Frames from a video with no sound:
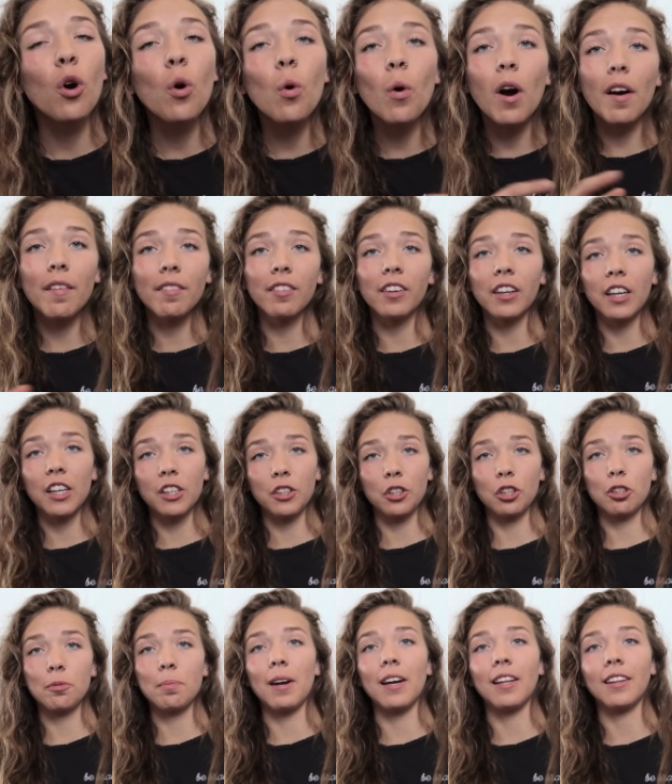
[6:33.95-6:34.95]
whoever it is
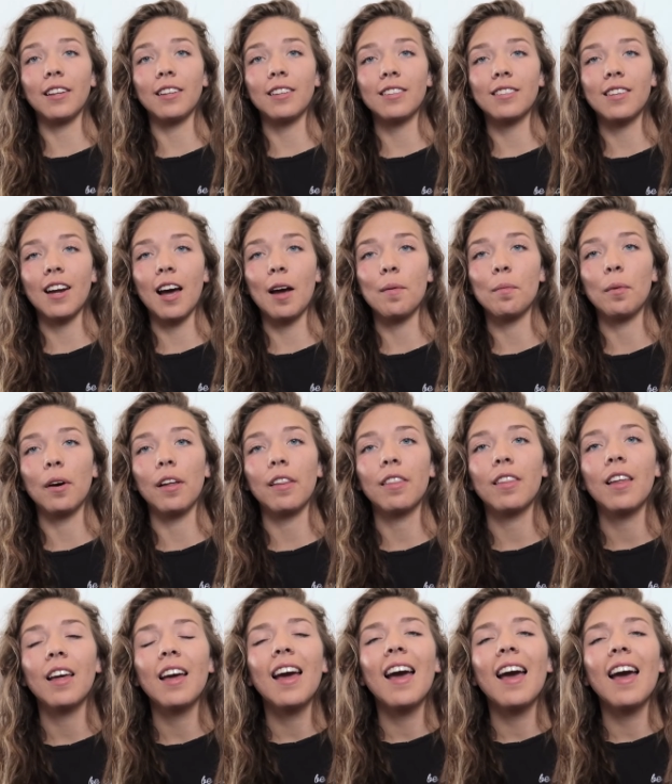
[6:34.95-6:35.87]
you're spending this time with.